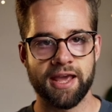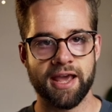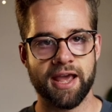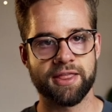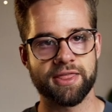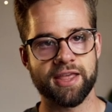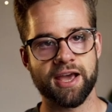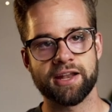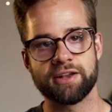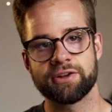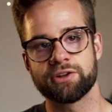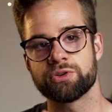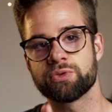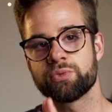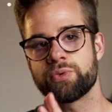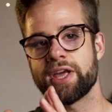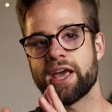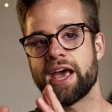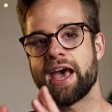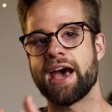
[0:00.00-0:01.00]
And then
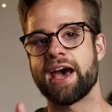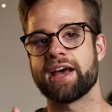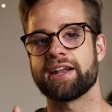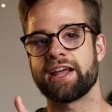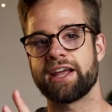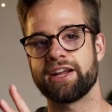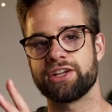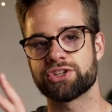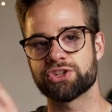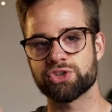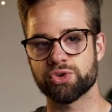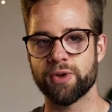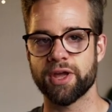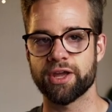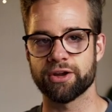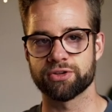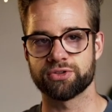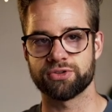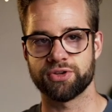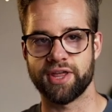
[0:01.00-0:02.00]
we add a
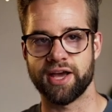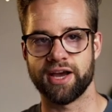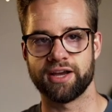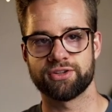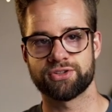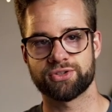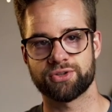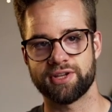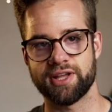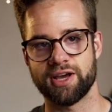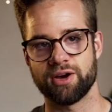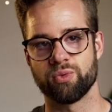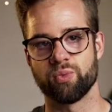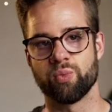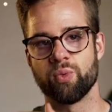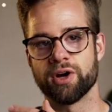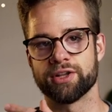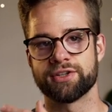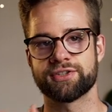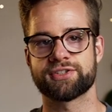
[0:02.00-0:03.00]
trigger to that so that
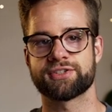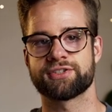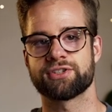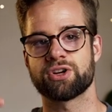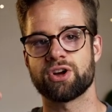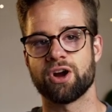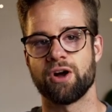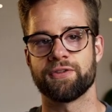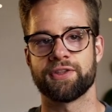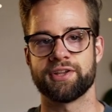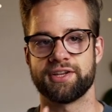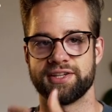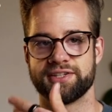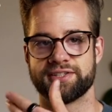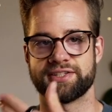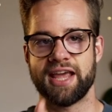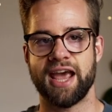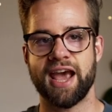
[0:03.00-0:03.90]
once the content is